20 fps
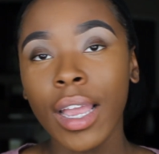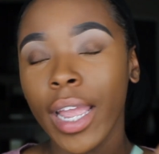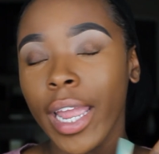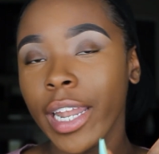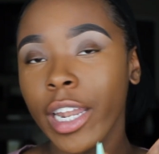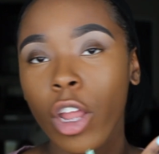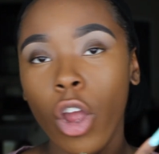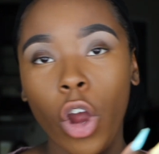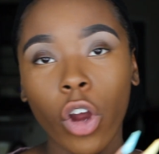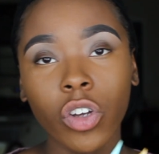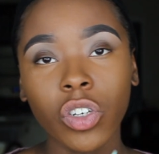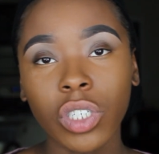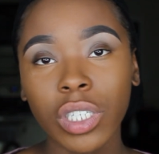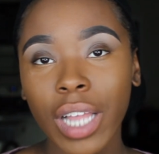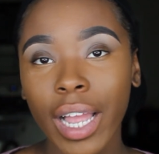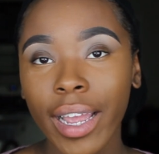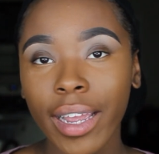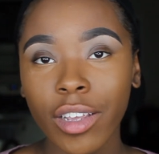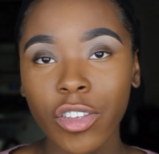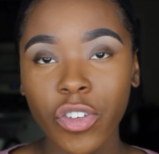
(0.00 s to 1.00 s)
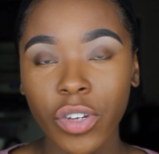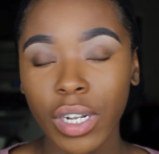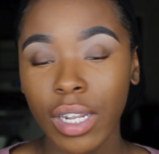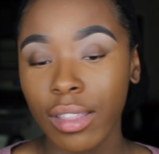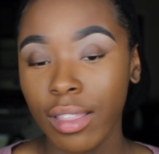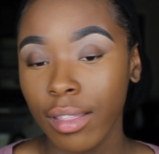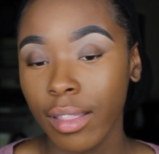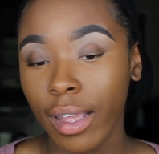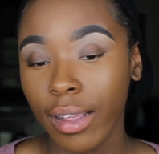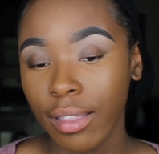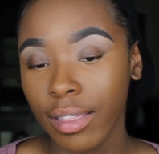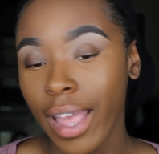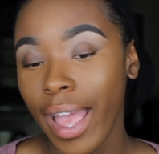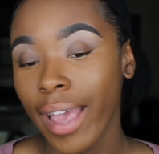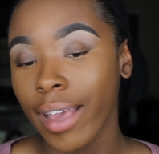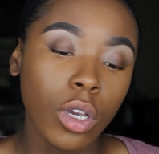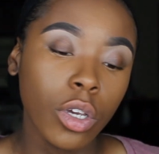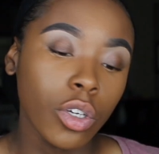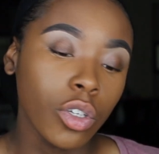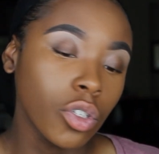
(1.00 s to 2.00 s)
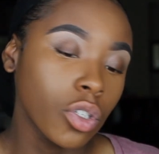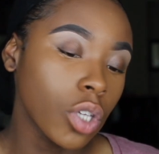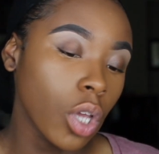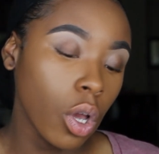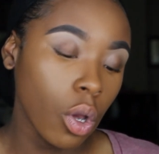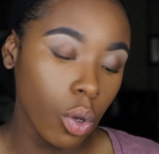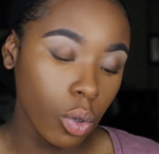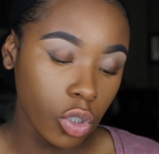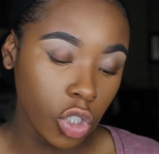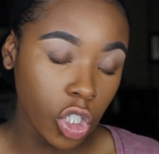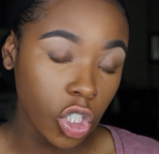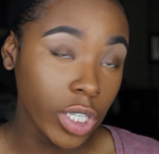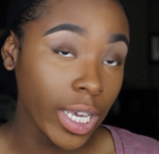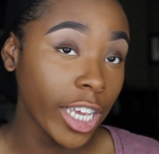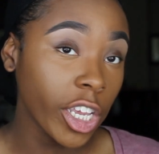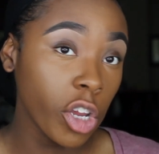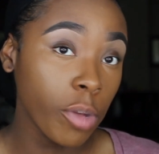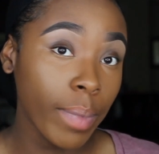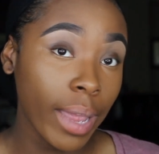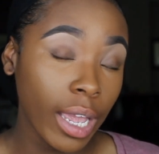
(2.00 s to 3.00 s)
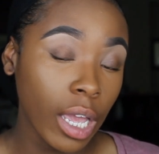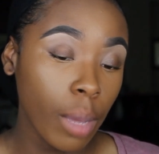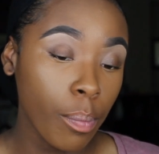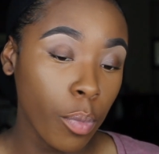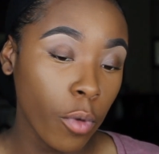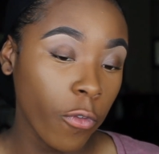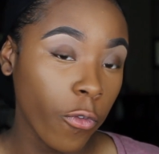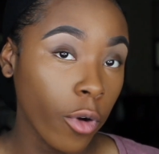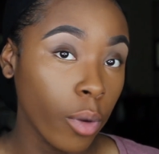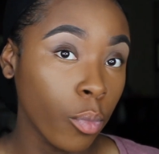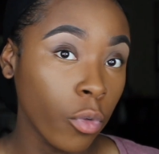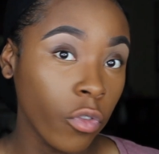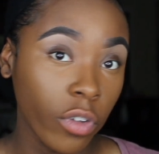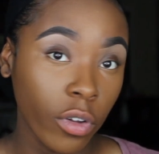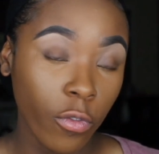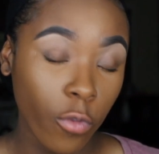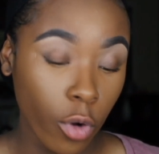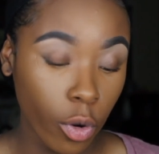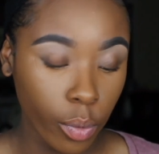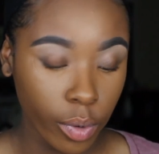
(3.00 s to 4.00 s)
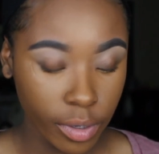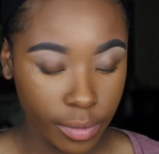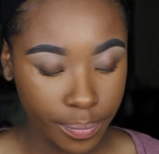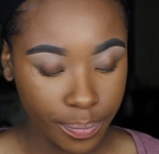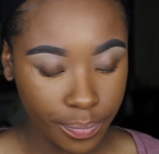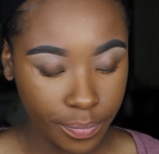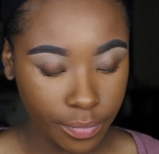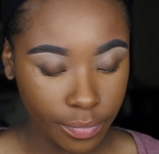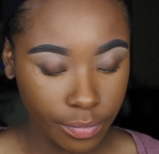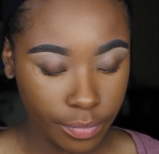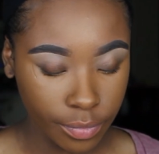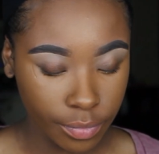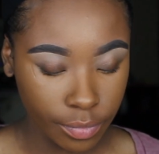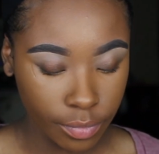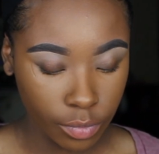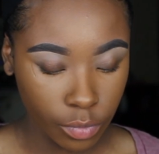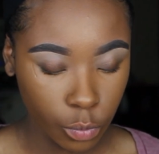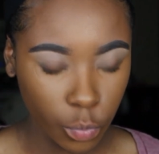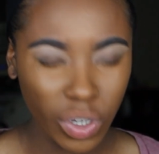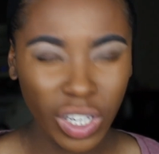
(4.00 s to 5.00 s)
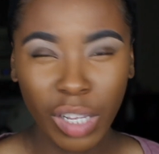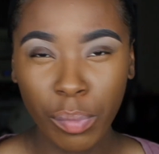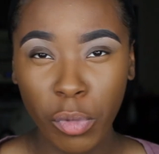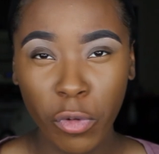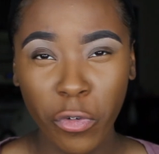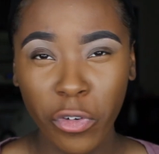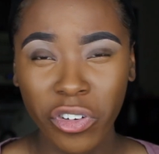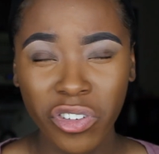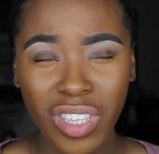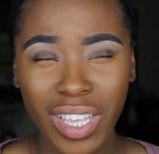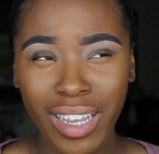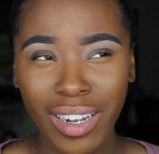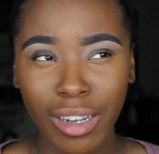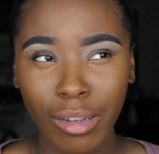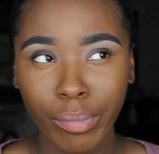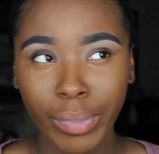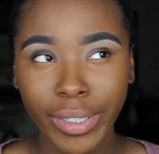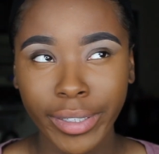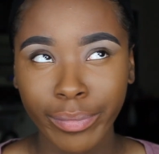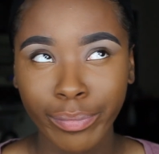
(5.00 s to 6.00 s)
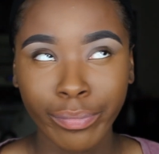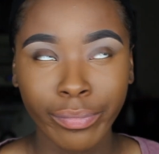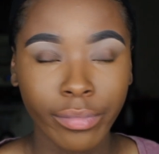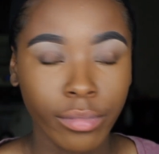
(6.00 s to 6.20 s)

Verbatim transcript: any harsh lines or anything like that. So just check your makeup before moving forward. Really before setting, but